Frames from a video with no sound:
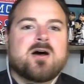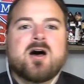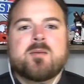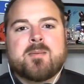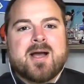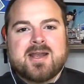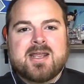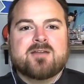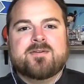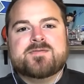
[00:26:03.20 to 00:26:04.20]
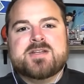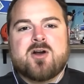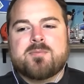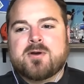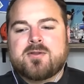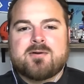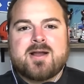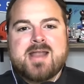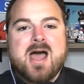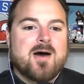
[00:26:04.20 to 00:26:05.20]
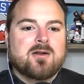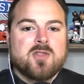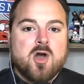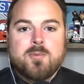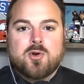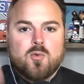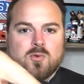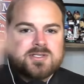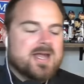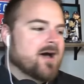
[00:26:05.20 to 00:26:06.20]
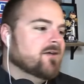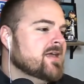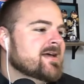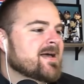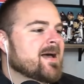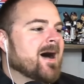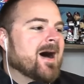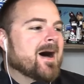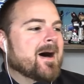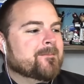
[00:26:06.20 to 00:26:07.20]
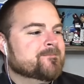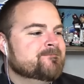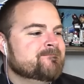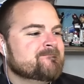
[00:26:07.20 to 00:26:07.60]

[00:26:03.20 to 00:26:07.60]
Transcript: Um, am I going to get a 15 yard penalty right now? I don't know, but horns down. Um,